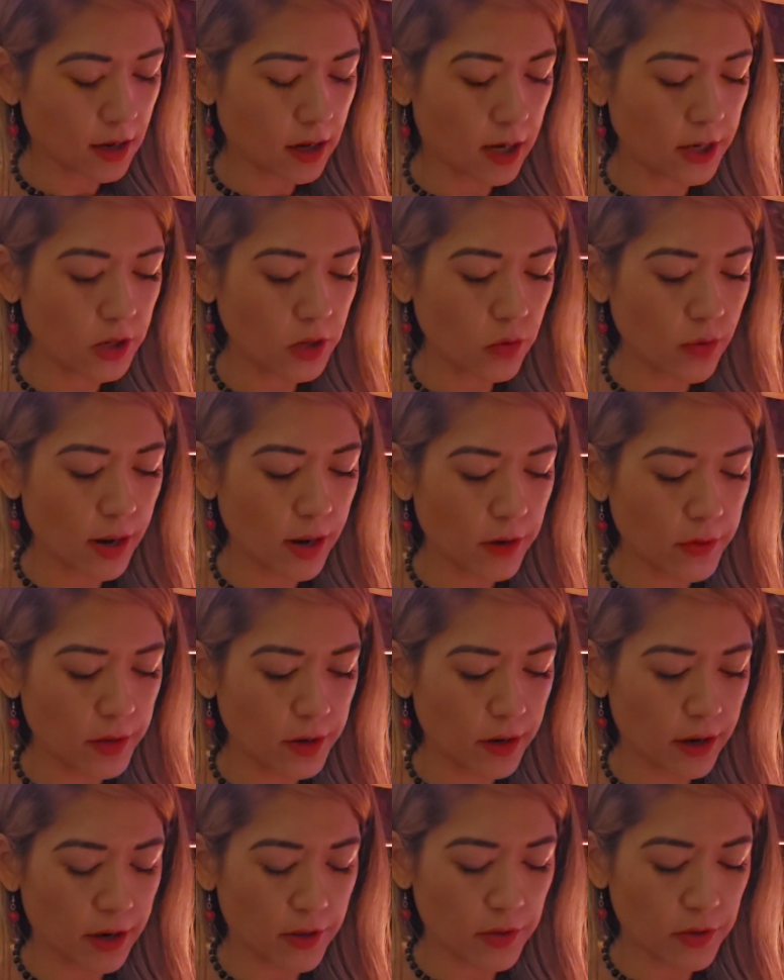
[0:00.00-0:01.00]
unaware
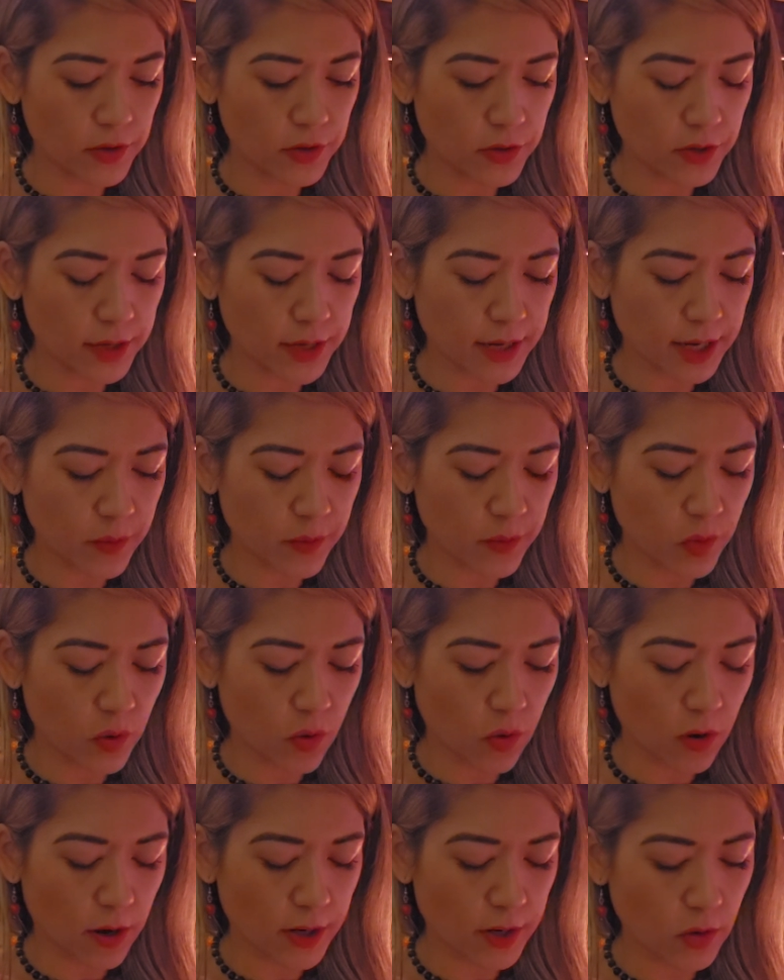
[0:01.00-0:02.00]
that others are getting
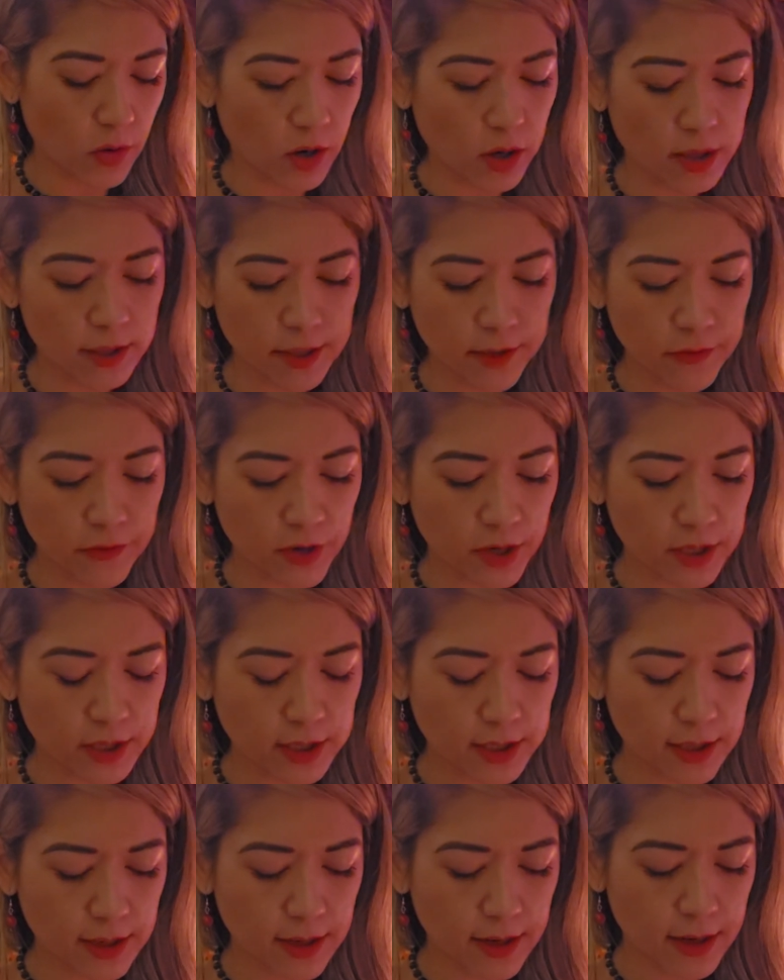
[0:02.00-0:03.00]
bored or
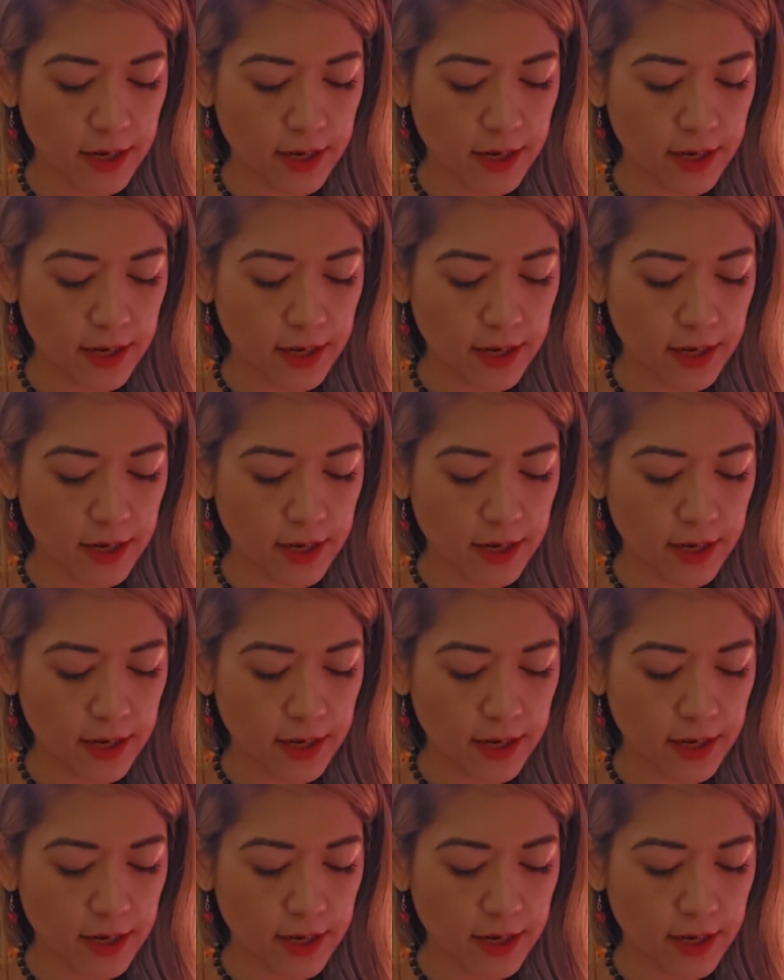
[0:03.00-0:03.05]
indifferent